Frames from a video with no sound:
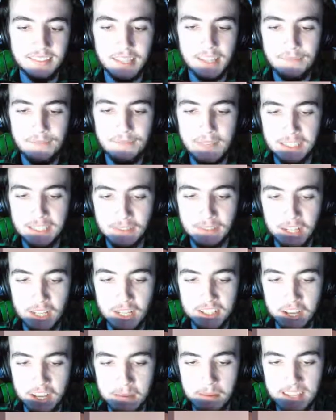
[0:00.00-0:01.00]
The festival
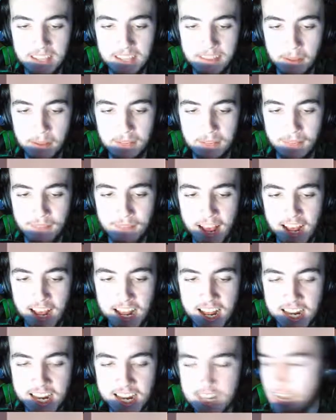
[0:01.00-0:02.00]
is gonna be such
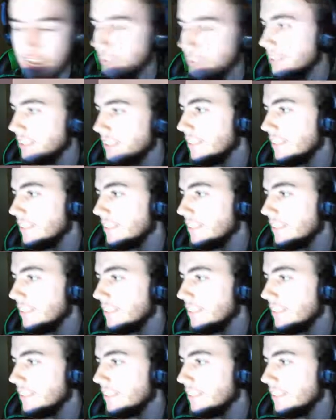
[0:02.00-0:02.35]
fun.